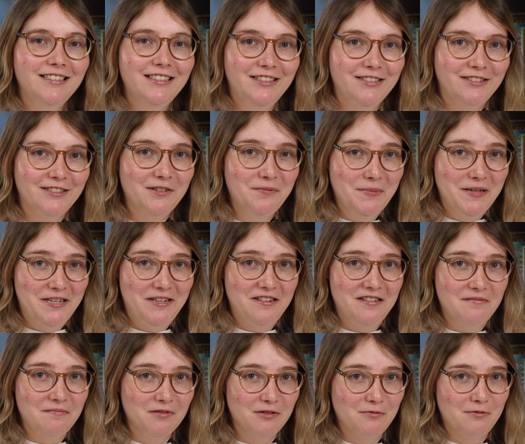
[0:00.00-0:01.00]
Didn't know my
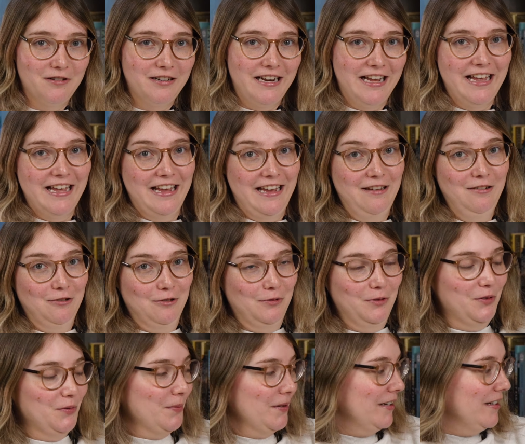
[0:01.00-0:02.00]
#1 hater
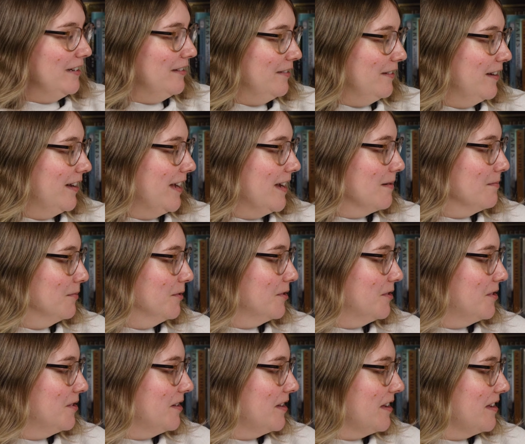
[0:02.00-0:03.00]
was behind the camera
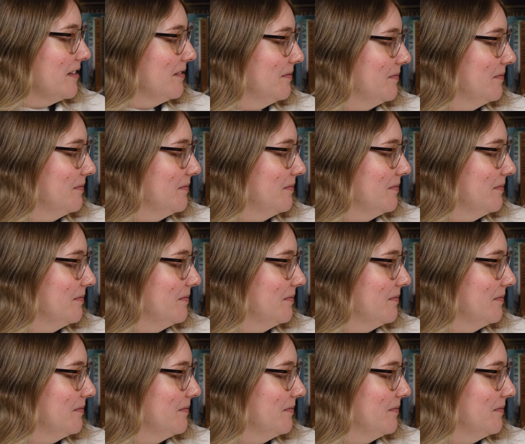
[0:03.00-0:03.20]
today.